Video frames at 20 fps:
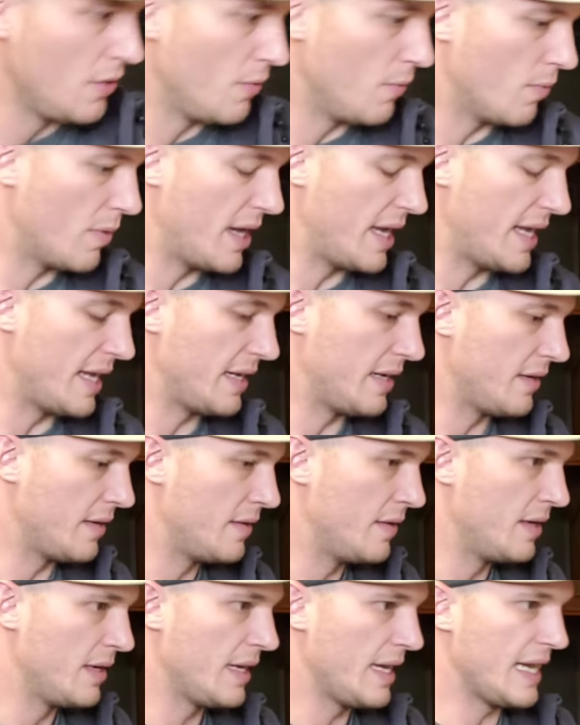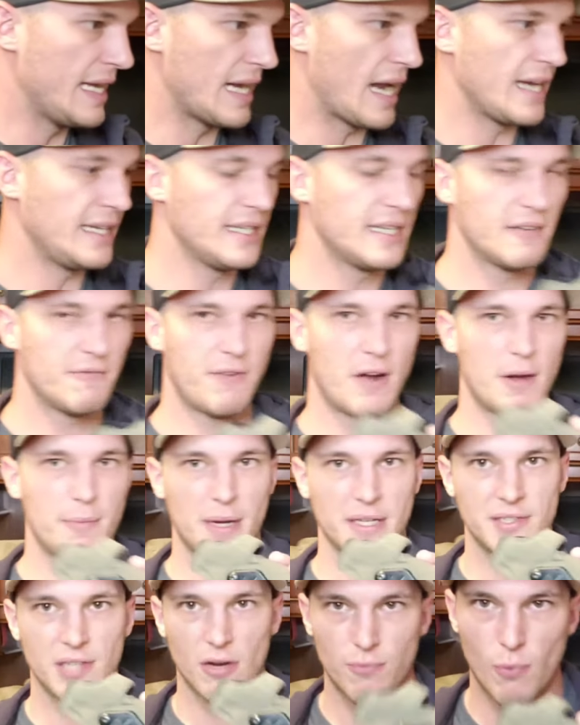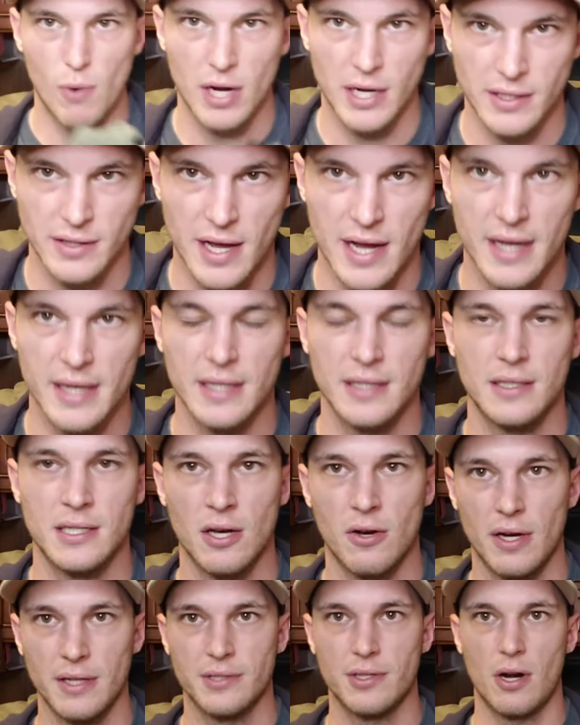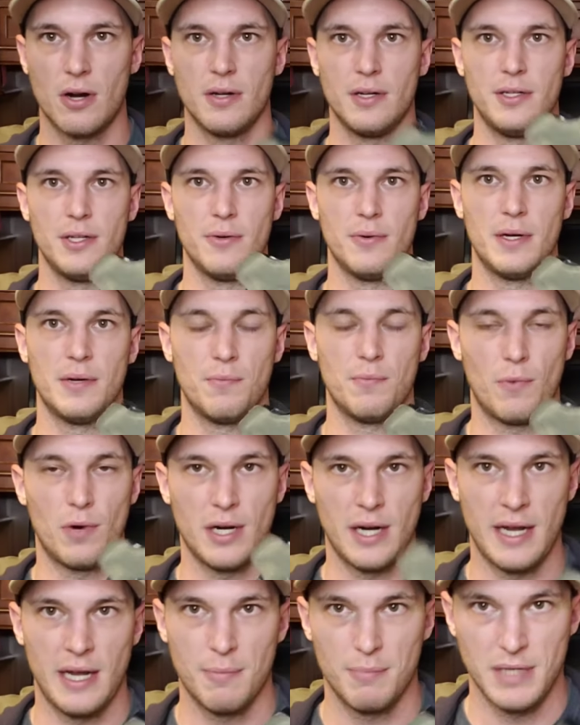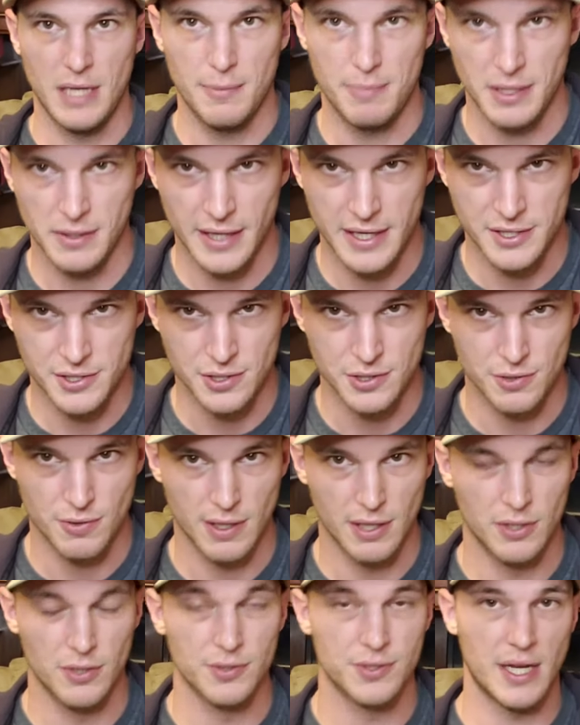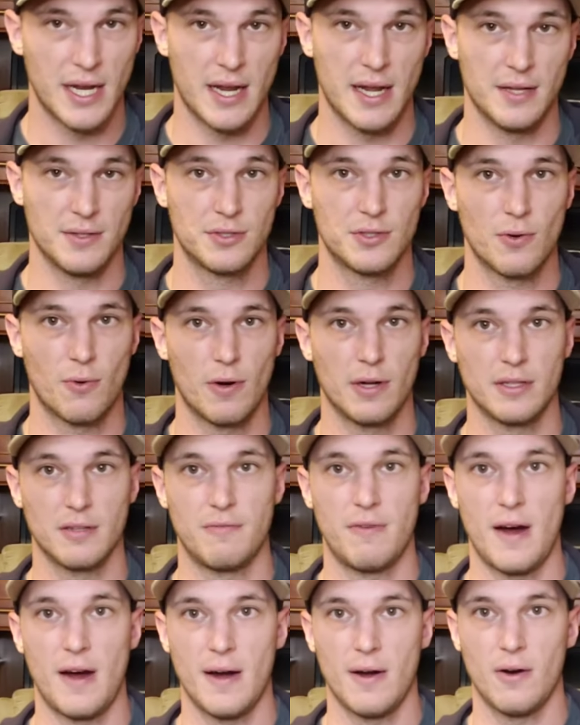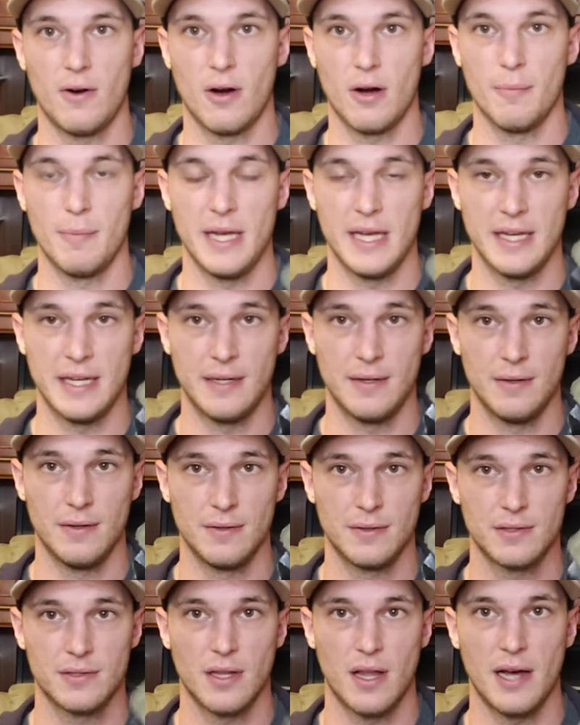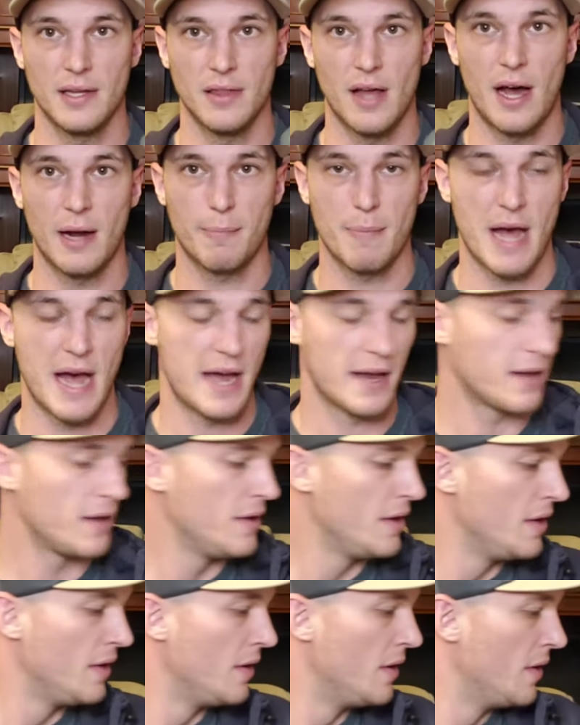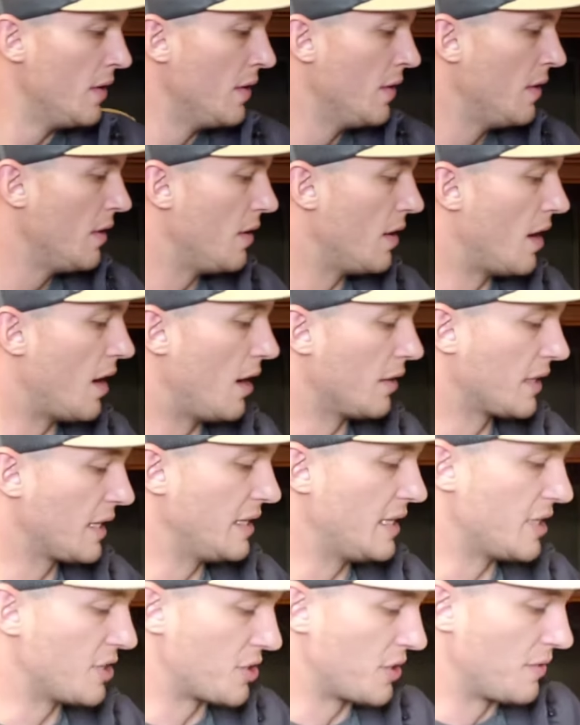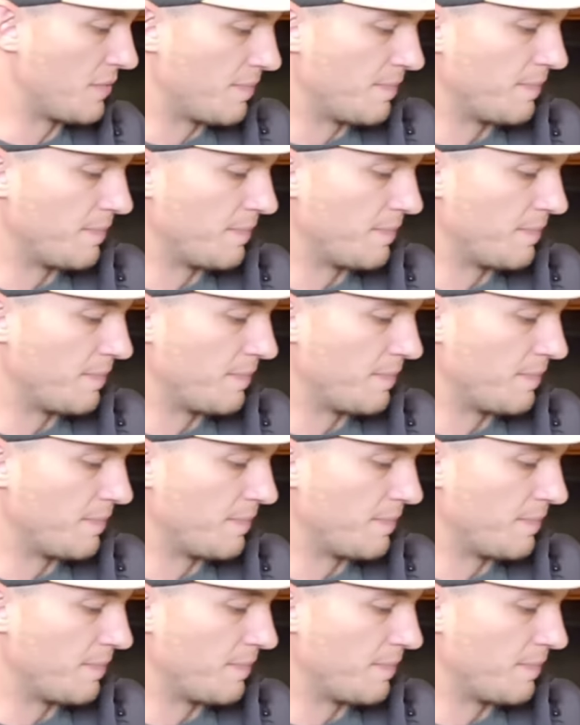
And I didn't find myself wanting that until I started doing one-hand manipulation drills and storing the firearm in slide lock back condition.